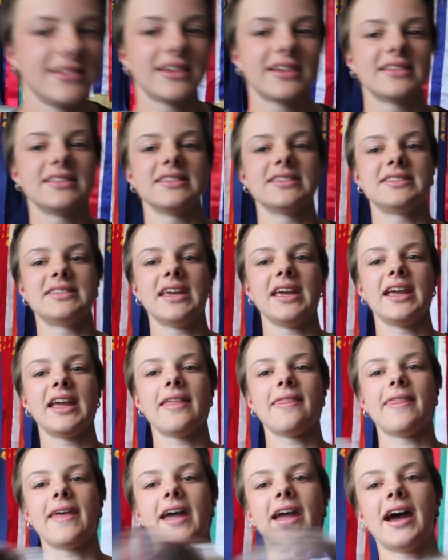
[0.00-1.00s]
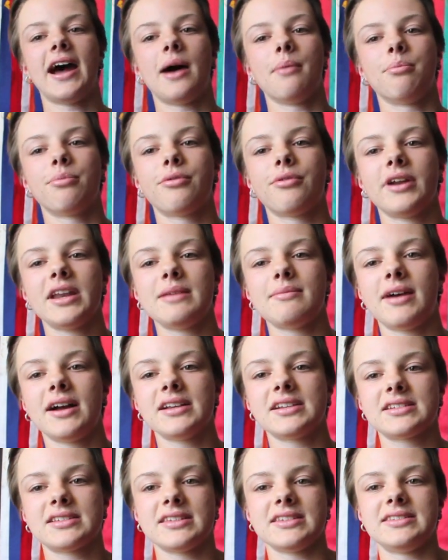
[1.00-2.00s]
you can see, they are pretty
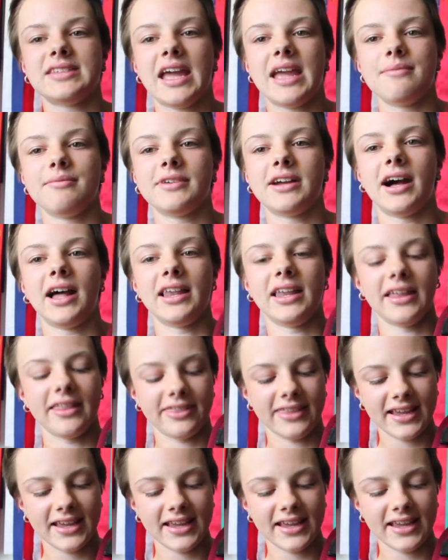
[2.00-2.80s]
much the same colour.